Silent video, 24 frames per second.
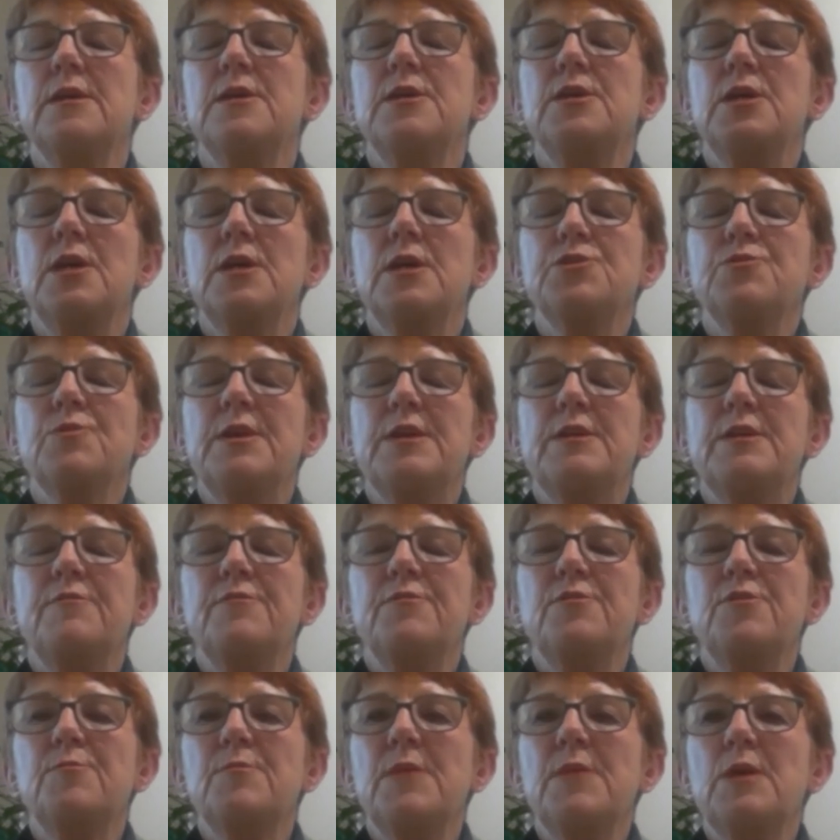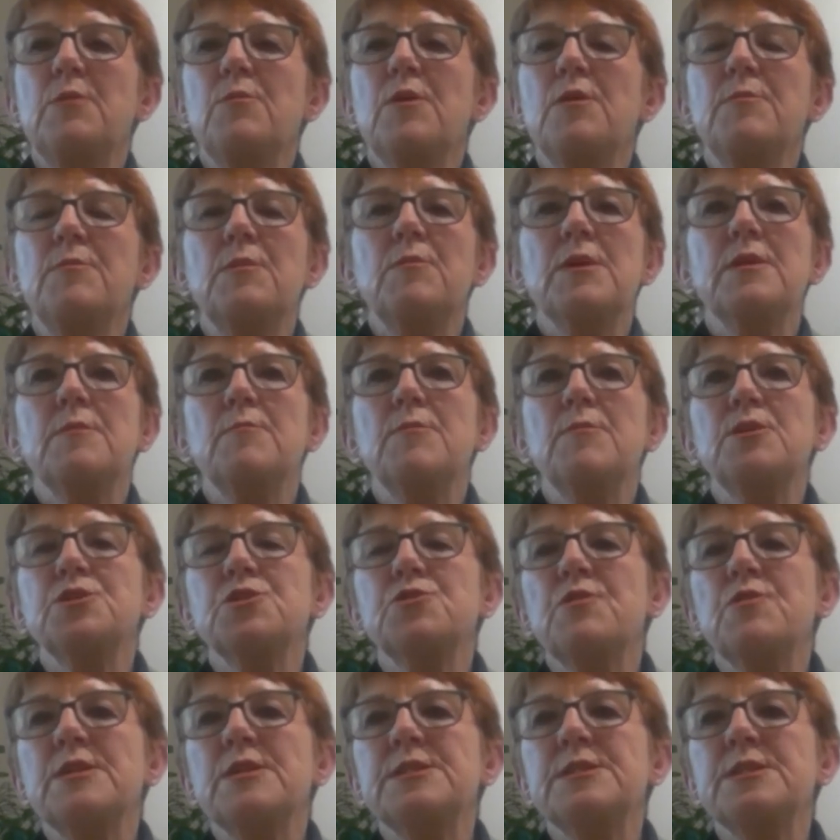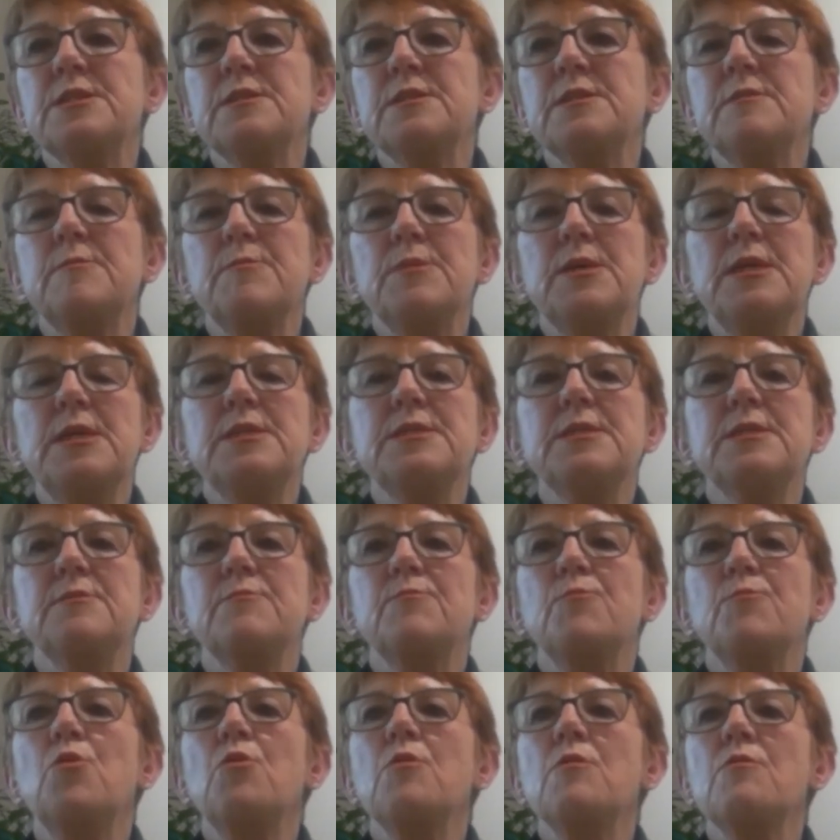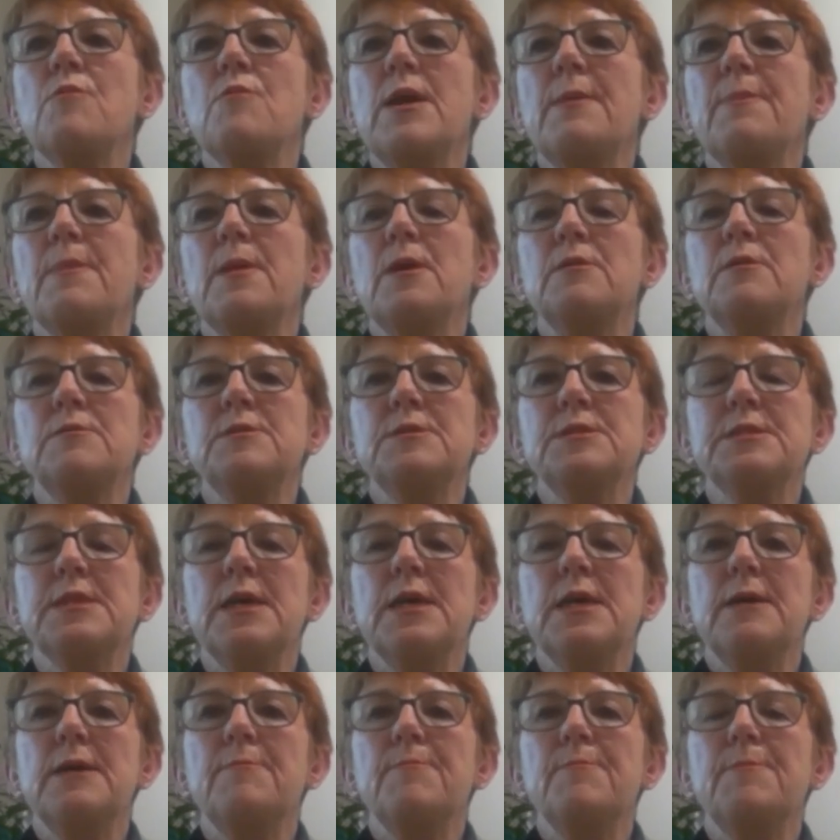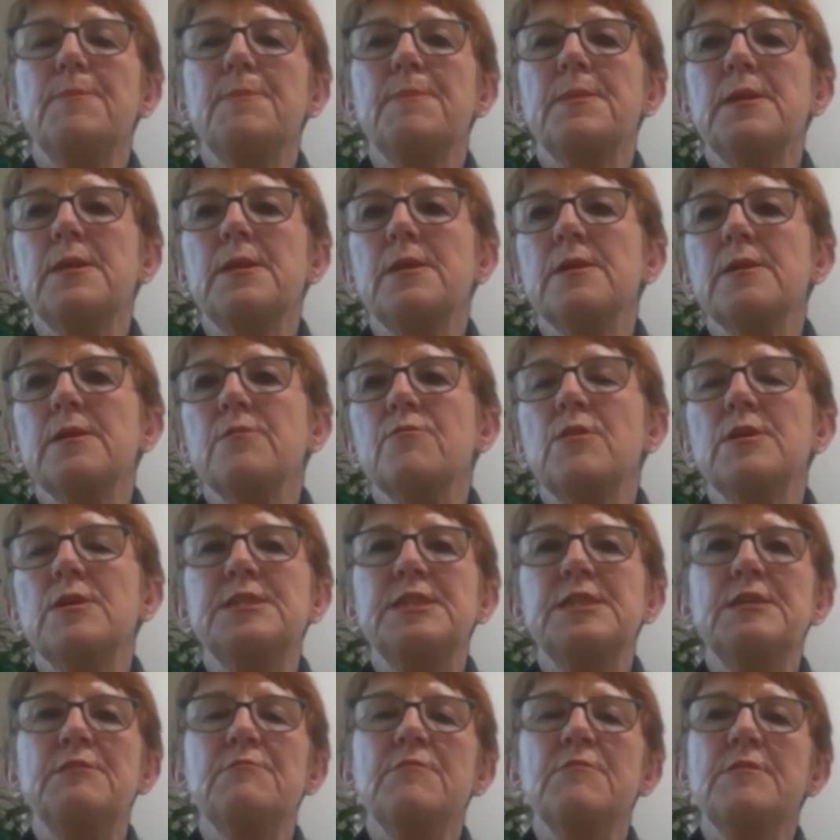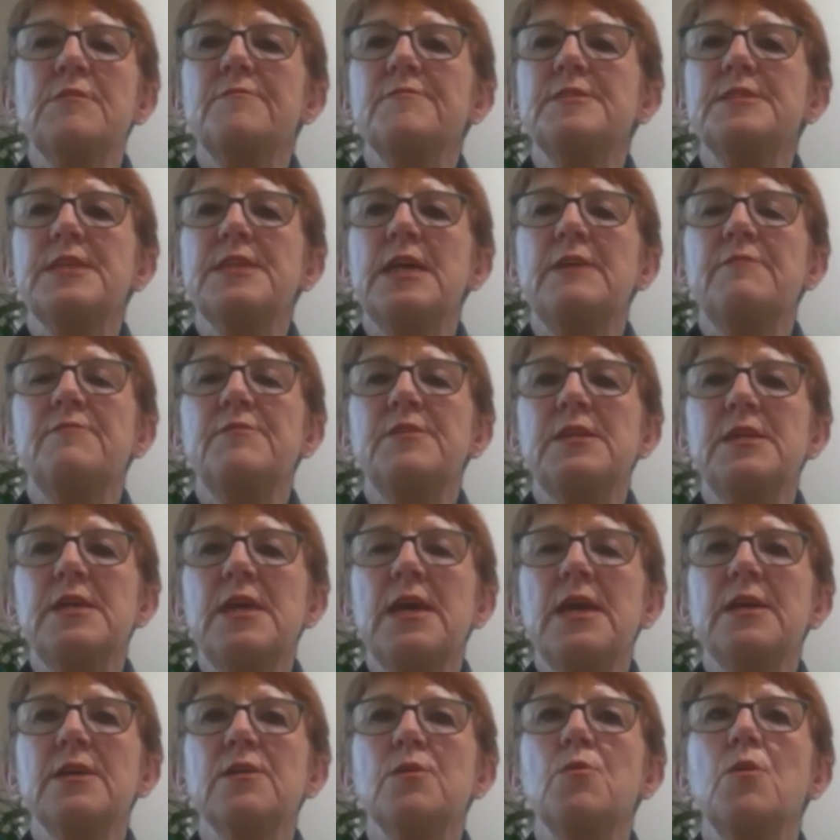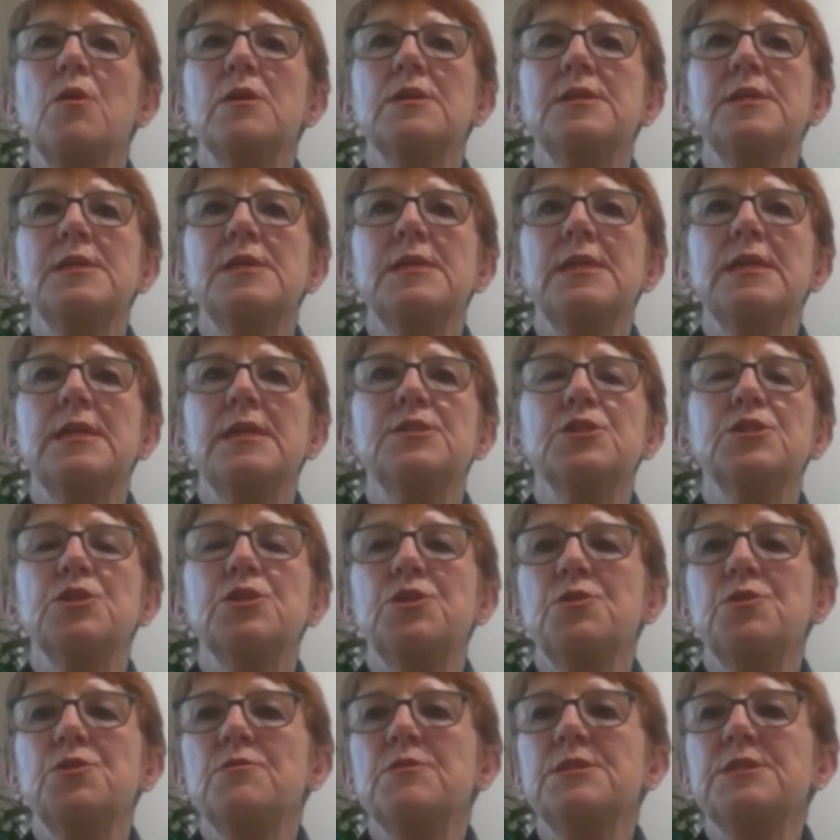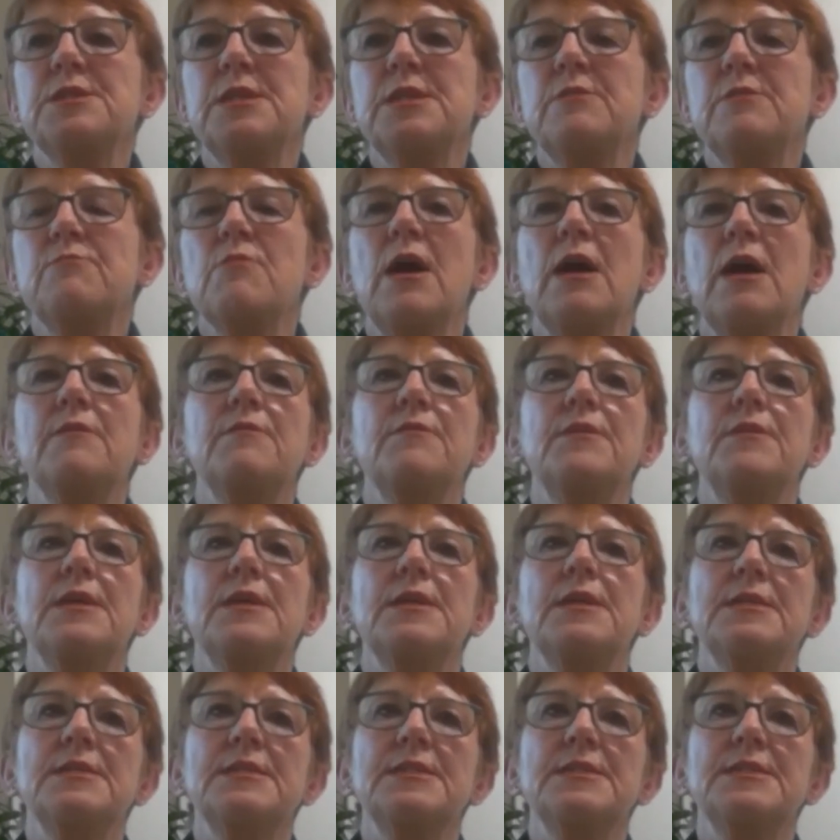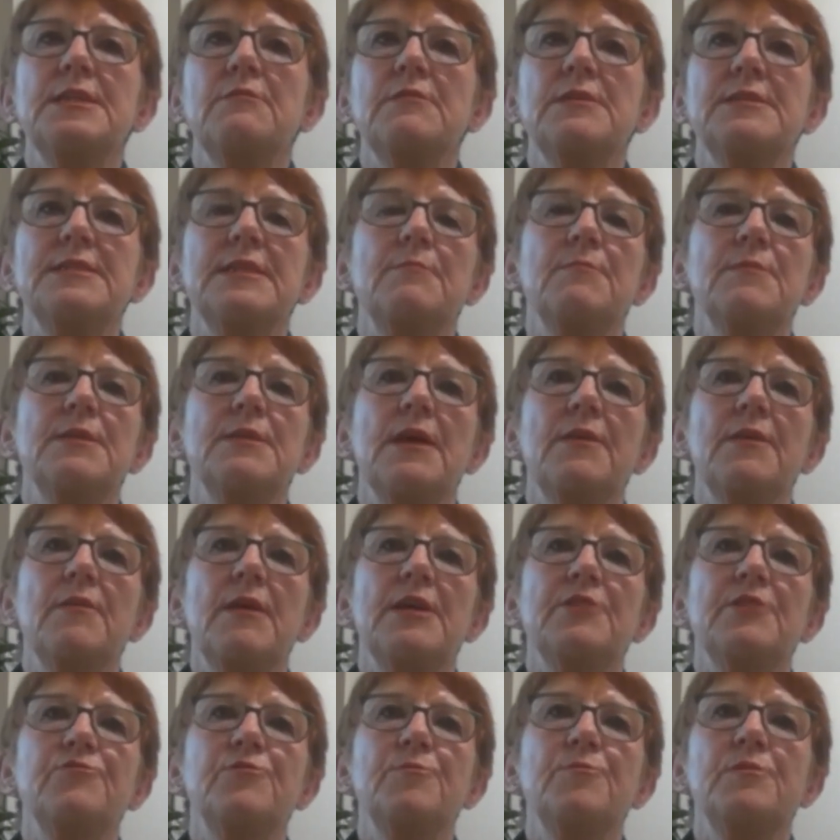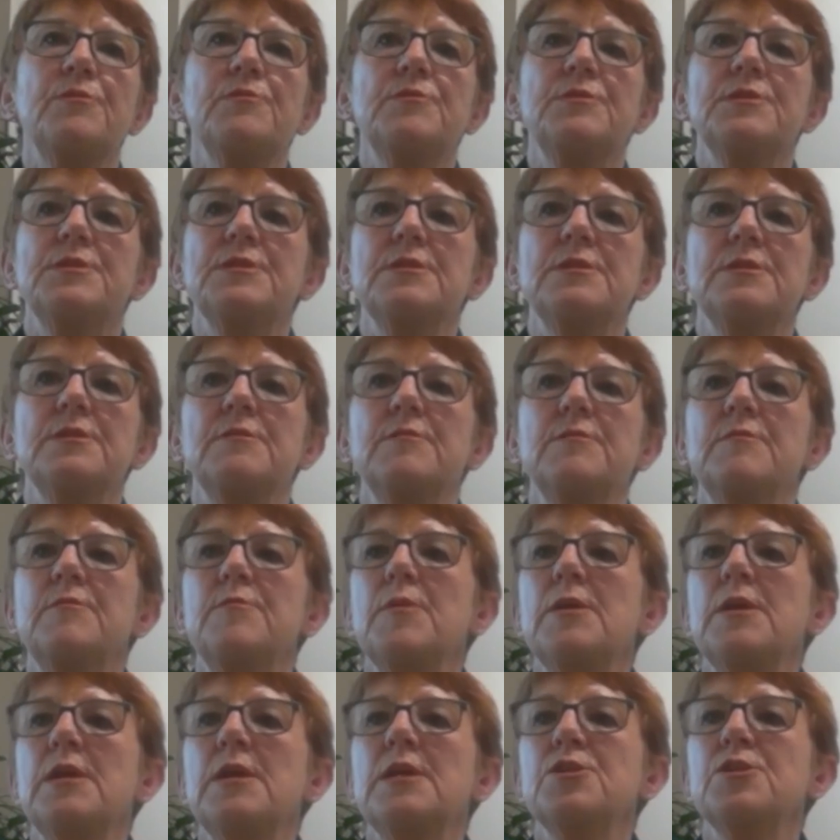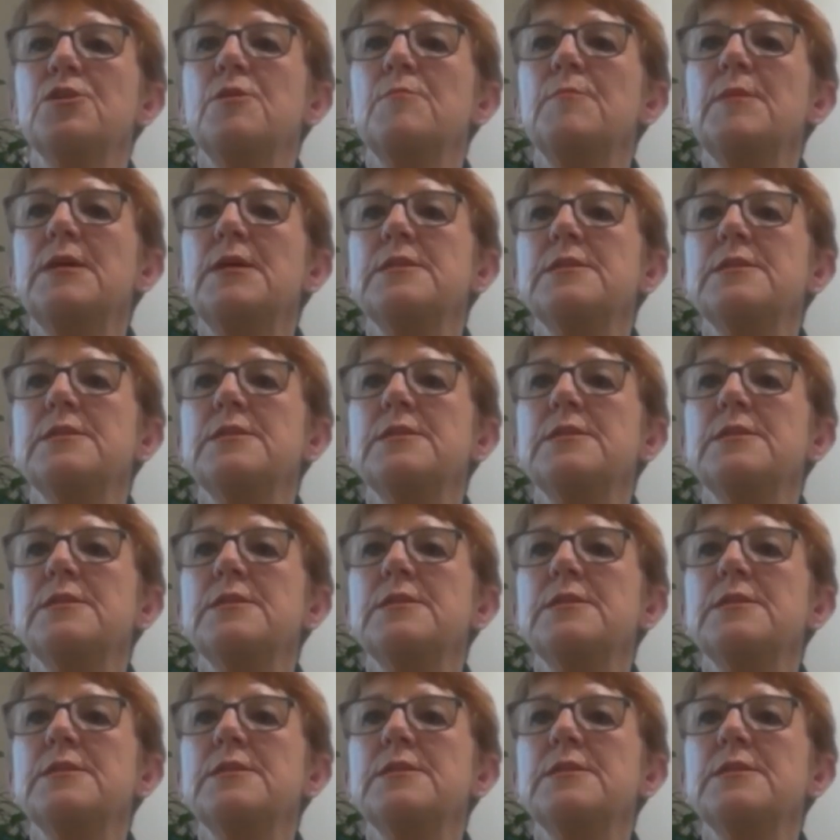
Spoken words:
Australian food may well be one of the most trusted? Is it more around those criteria of safety and quality and security rather than necessarily some of the other attributes? You might like to comment.